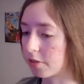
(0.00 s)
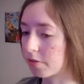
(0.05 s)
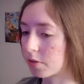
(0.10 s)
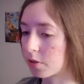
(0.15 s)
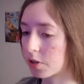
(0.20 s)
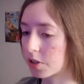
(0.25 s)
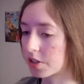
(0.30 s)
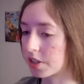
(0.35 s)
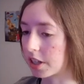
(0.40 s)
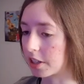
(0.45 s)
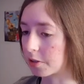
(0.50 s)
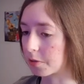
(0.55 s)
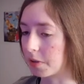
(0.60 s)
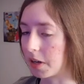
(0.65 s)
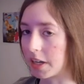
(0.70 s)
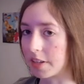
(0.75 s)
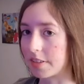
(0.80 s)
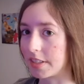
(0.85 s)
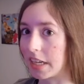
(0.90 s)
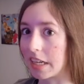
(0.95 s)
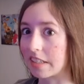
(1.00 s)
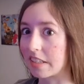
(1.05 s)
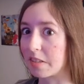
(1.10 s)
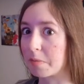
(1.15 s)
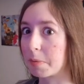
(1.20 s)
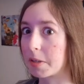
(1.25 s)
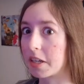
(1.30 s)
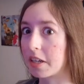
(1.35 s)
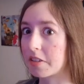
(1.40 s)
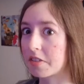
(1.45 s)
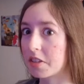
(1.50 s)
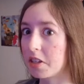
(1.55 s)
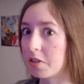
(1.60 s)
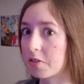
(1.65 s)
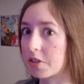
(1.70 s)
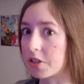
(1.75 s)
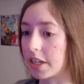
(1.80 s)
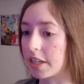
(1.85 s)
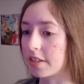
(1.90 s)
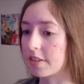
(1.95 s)
Of course, otherwise the Acid Spitter has
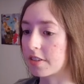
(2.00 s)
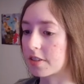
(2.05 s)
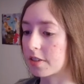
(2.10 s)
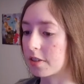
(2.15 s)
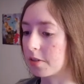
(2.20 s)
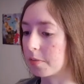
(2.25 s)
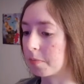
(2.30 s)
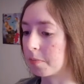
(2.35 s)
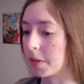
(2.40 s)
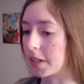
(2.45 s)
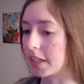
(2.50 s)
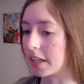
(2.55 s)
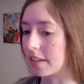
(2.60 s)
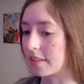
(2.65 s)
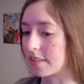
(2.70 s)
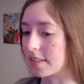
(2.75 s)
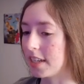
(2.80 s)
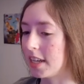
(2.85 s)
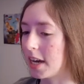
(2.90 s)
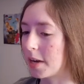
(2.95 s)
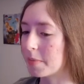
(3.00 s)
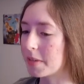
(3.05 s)
no chance because,